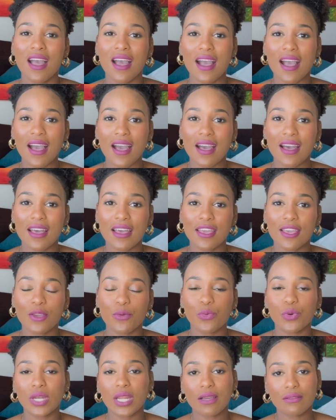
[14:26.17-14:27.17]
I
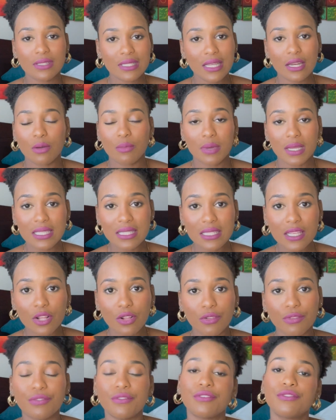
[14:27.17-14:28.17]
would have set up
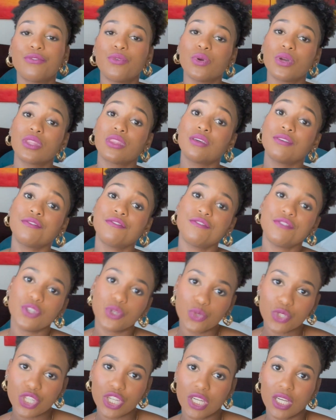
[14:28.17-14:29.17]
myself for the
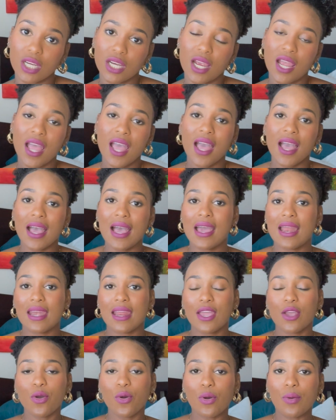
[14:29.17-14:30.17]
future. And
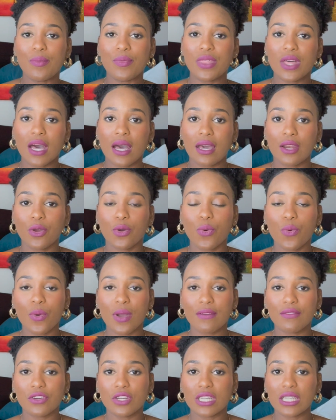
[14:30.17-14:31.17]
I hope that
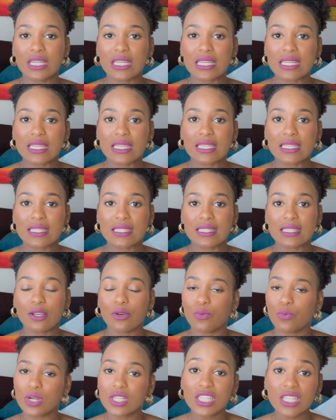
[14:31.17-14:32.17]
whoever is
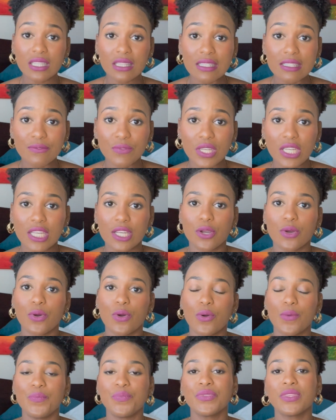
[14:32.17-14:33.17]
watching this
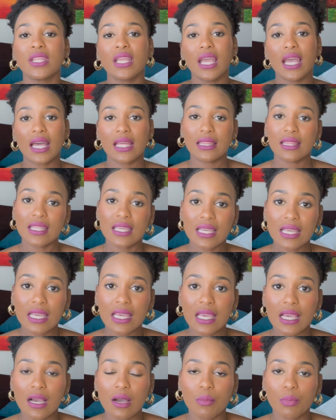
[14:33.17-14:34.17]
video and
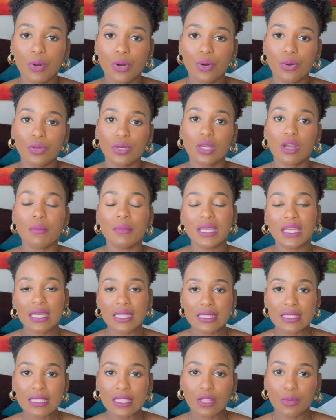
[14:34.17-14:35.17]
thinking about coming
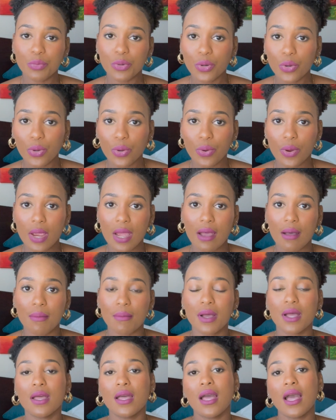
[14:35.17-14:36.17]
into the
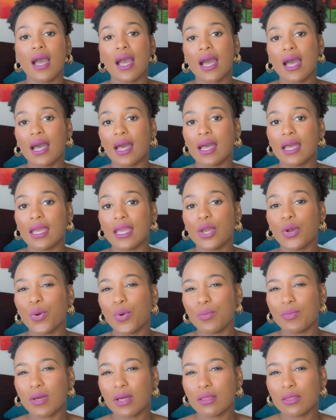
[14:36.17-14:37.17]
program, I
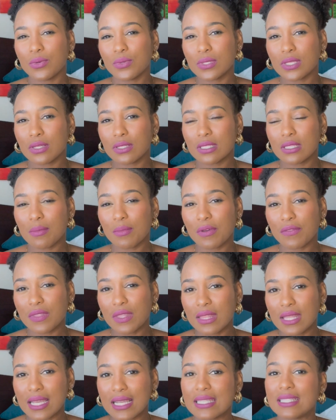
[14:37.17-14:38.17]
hope that those are some of
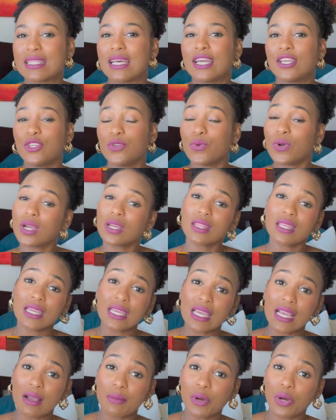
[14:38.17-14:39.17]
the things that you are
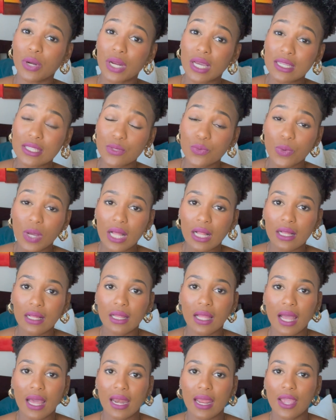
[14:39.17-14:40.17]
thinking about as
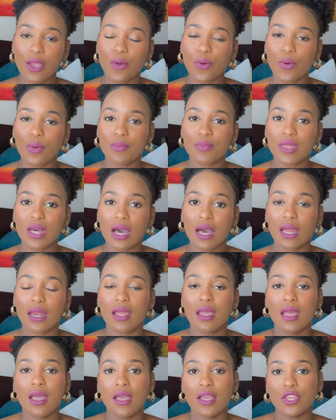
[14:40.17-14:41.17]
well. And I hope that
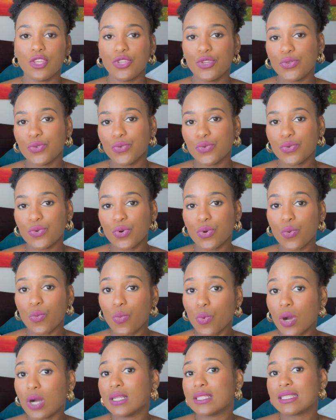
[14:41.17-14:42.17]
you
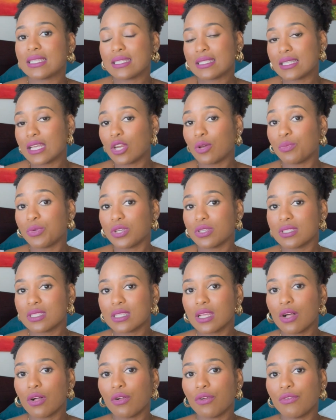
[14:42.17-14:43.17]
want to set up
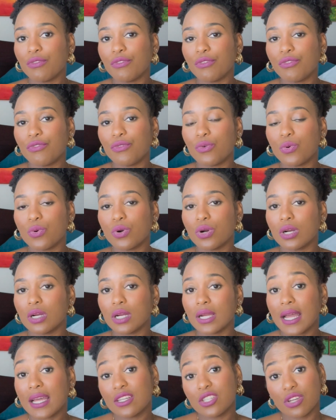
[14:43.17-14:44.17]
yourself
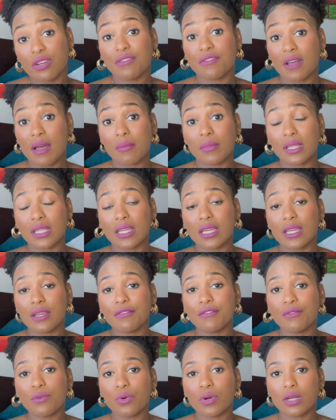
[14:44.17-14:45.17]
and your family
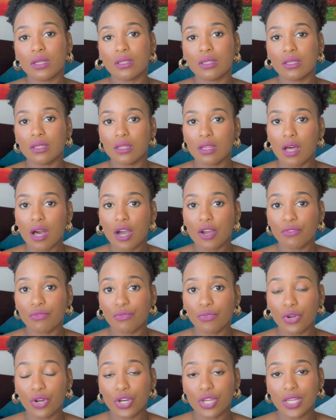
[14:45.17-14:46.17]
for the long
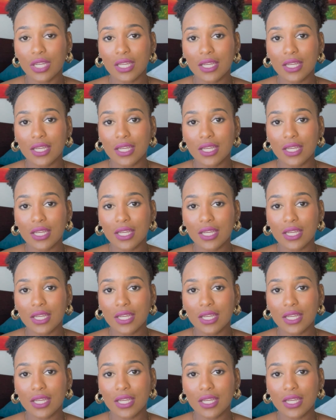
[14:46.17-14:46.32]
run.